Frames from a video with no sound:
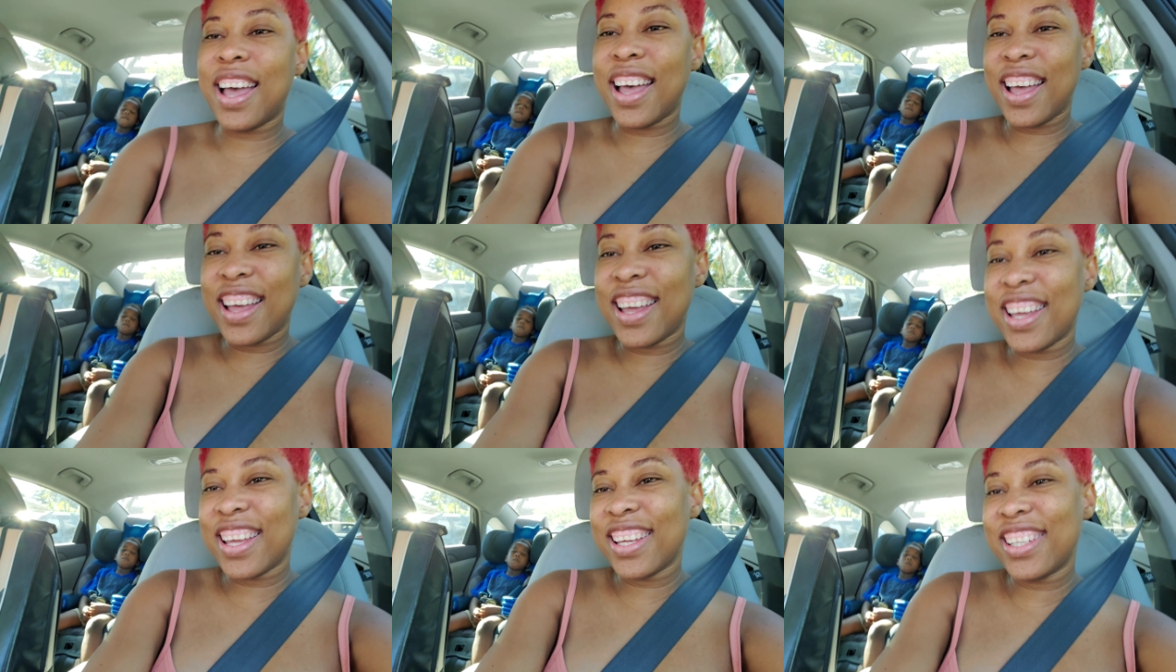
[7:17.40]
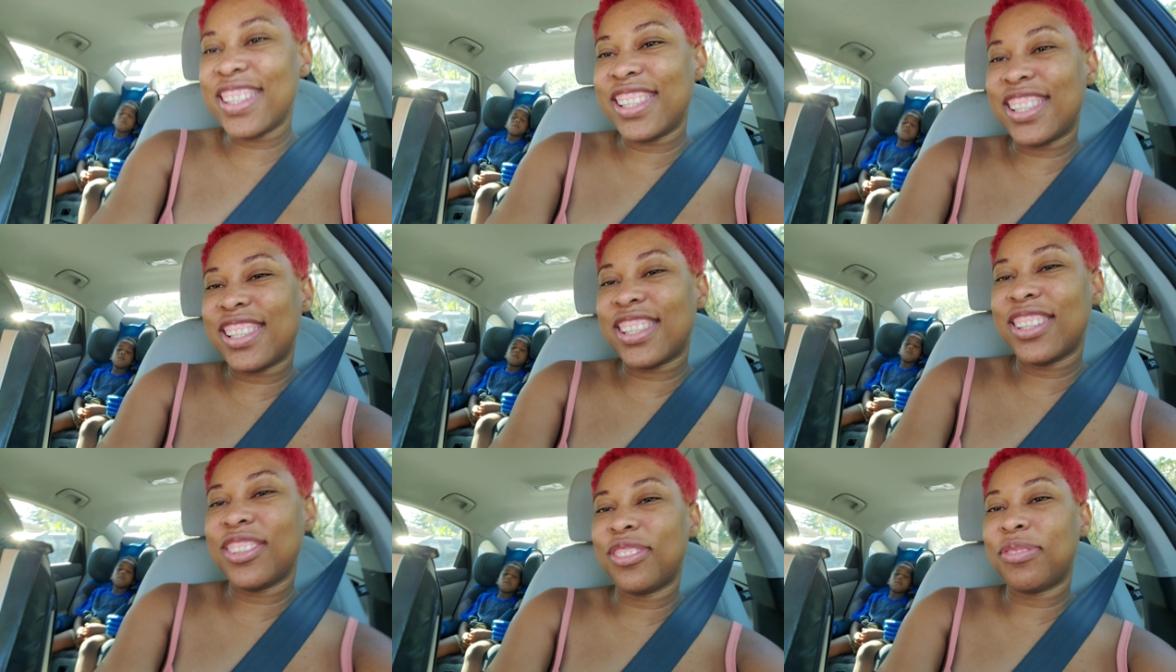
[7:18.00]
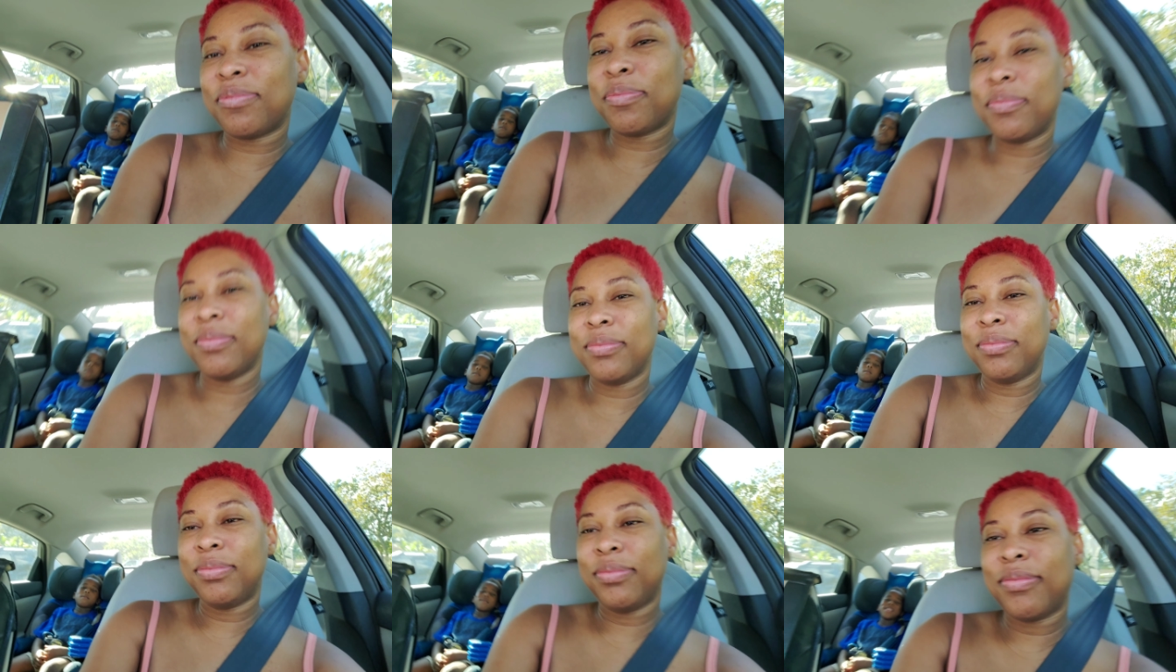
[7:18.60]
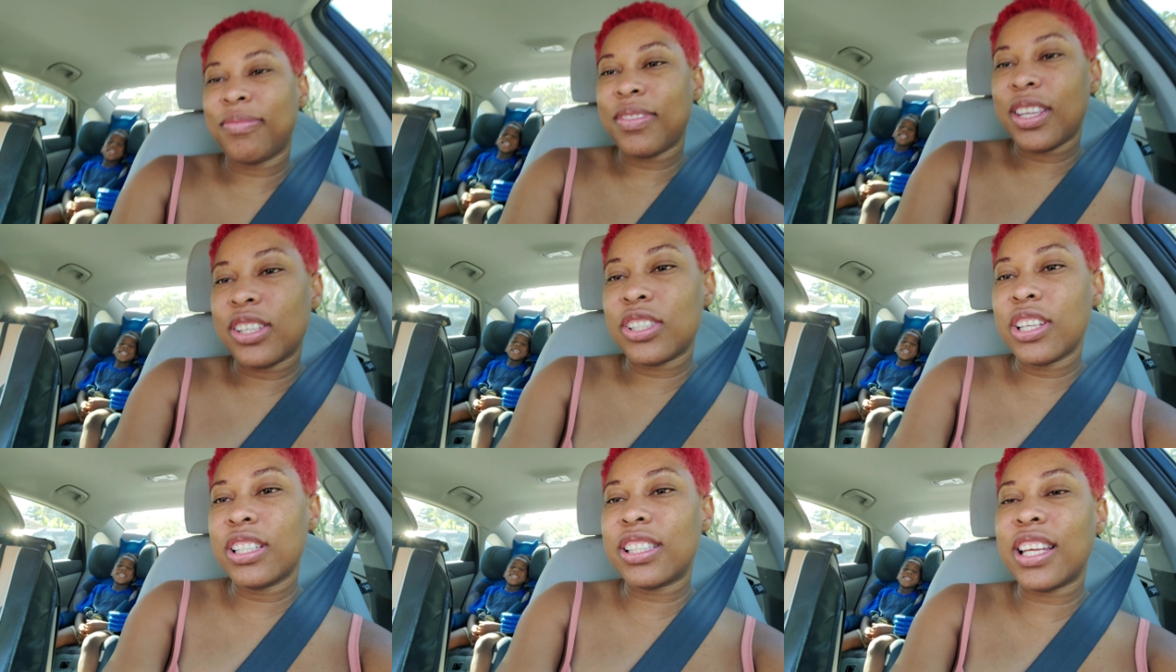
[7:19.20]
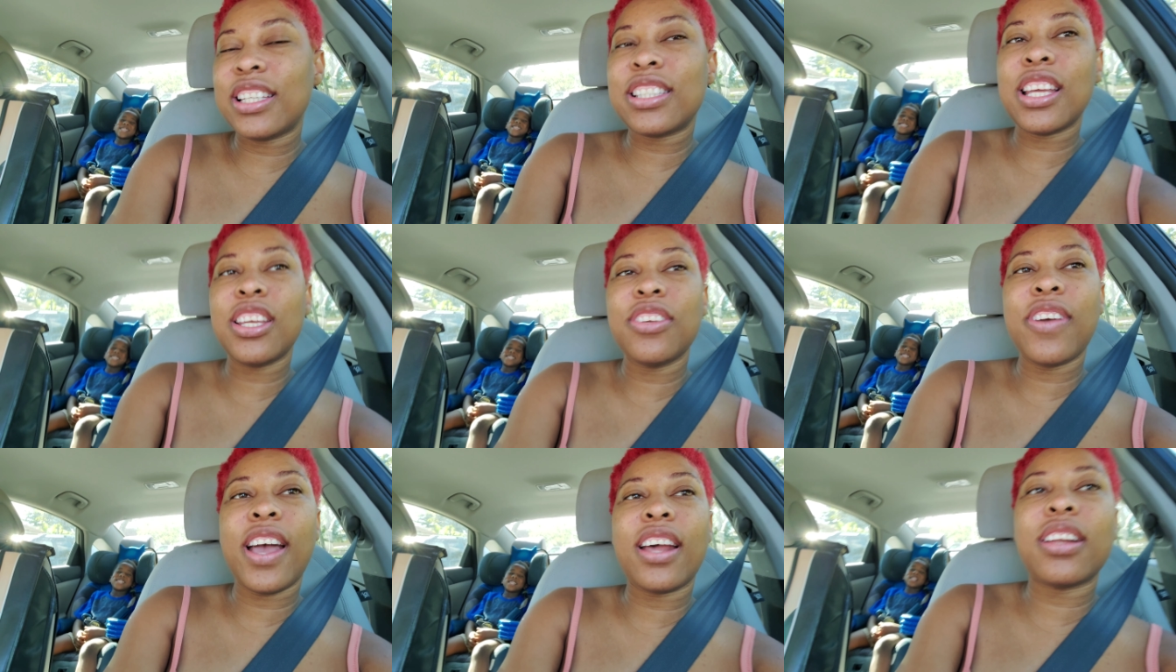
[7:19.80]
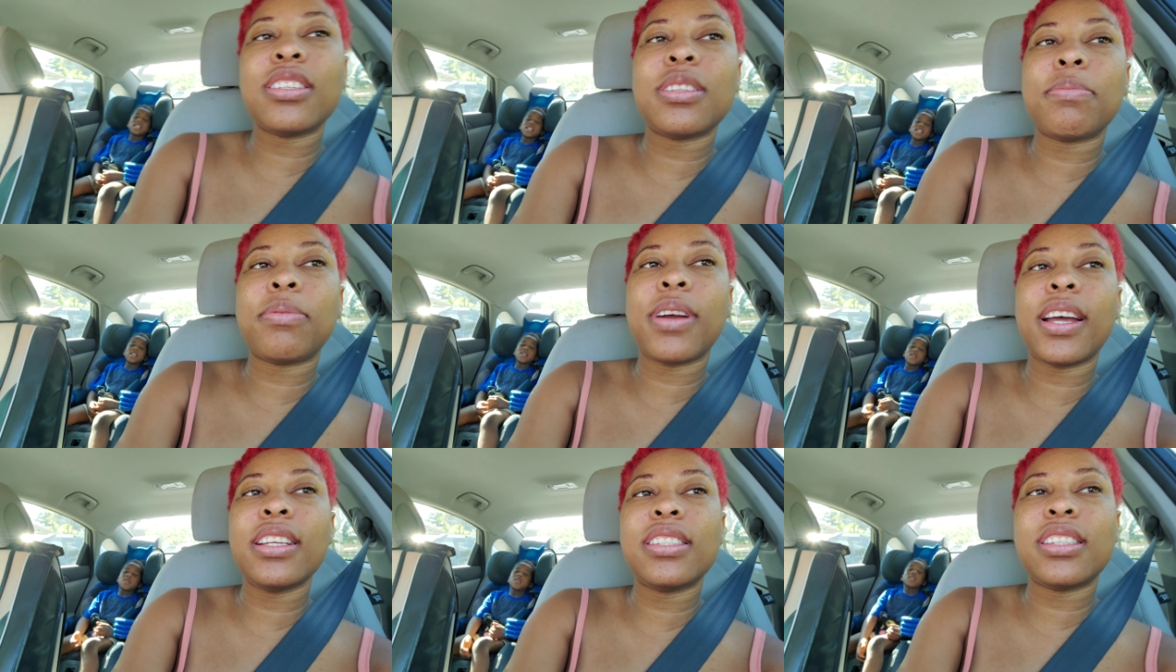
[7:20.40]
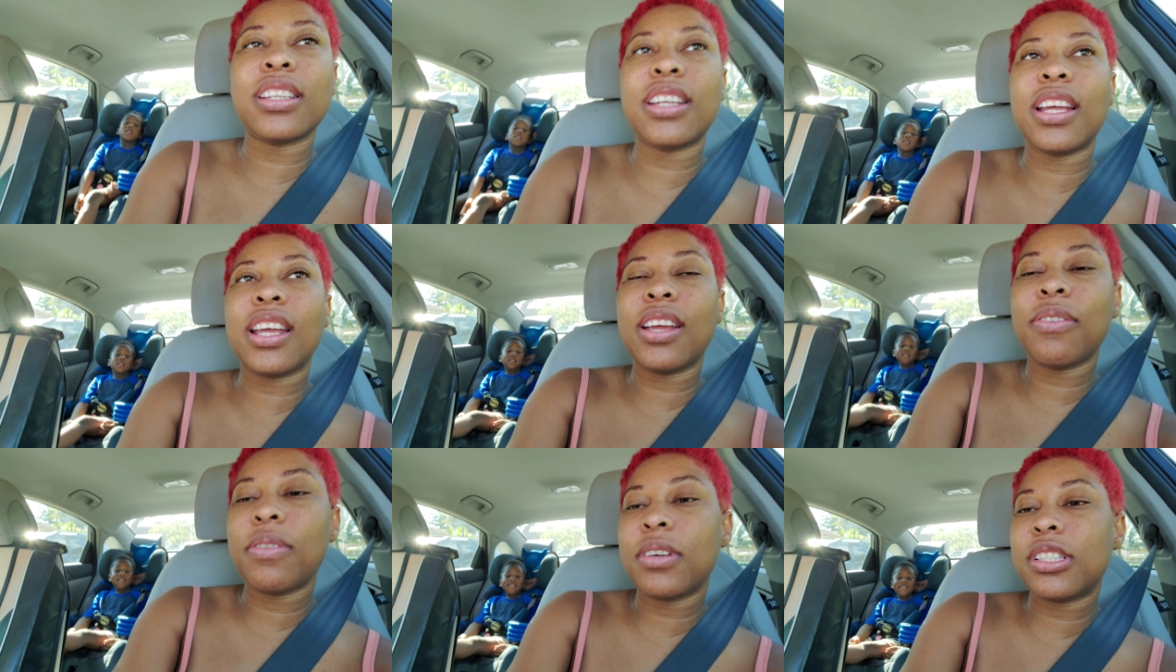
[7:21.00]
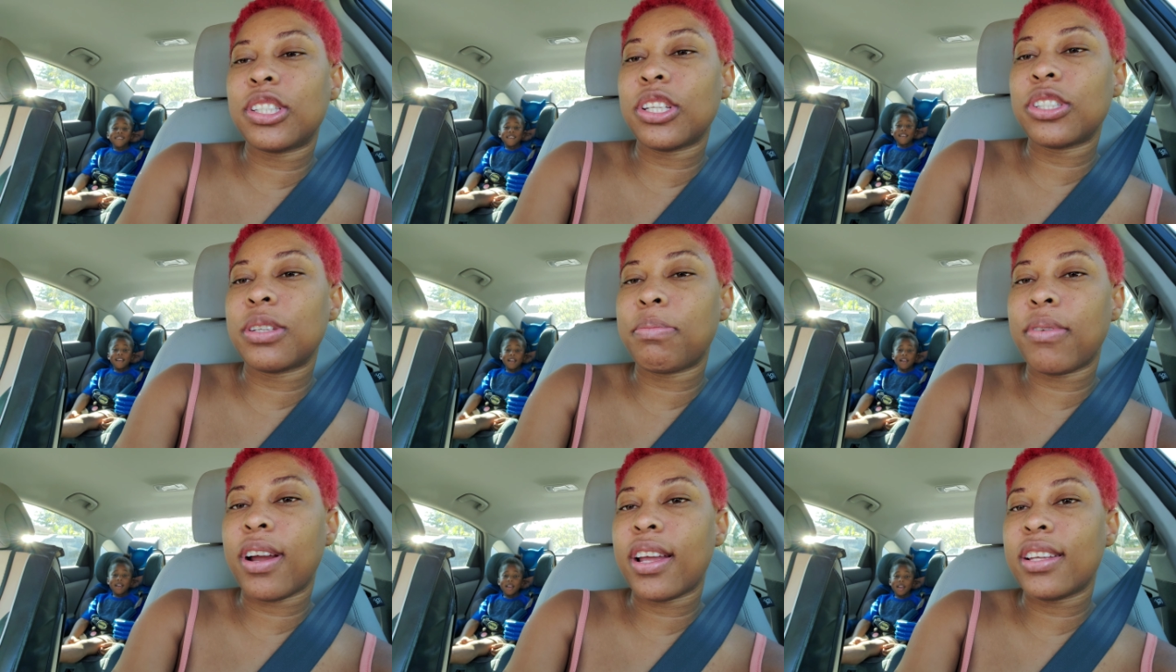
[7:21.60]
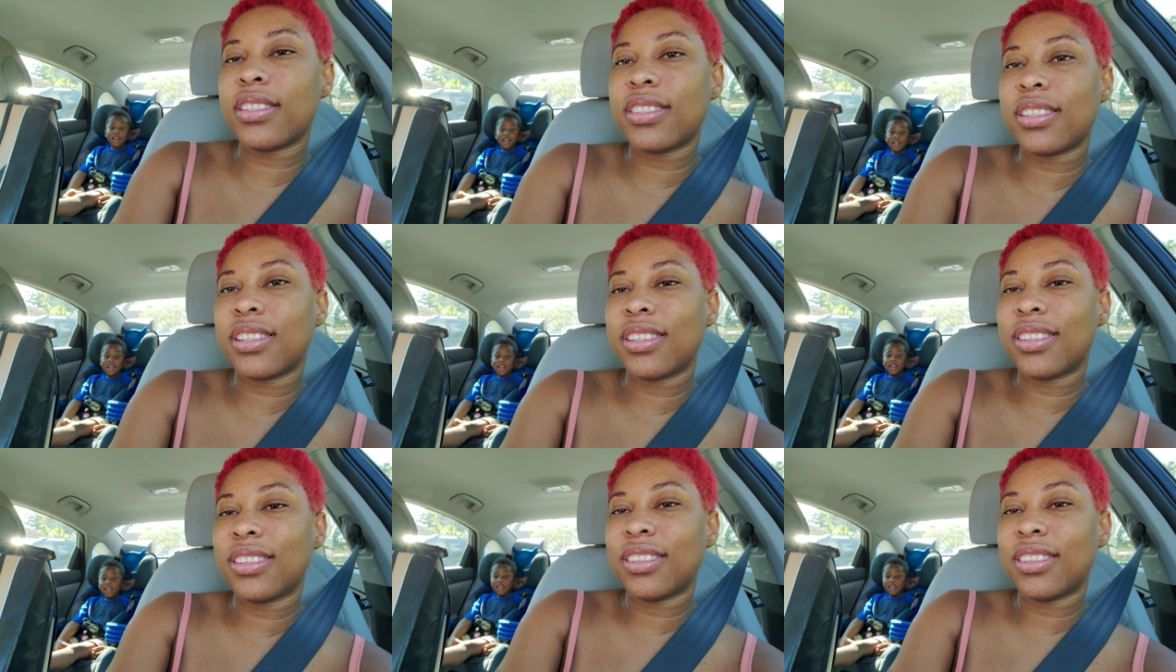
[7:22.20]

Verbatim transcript: guys. So Zay Zay, you had a surprise today. What's your surprise?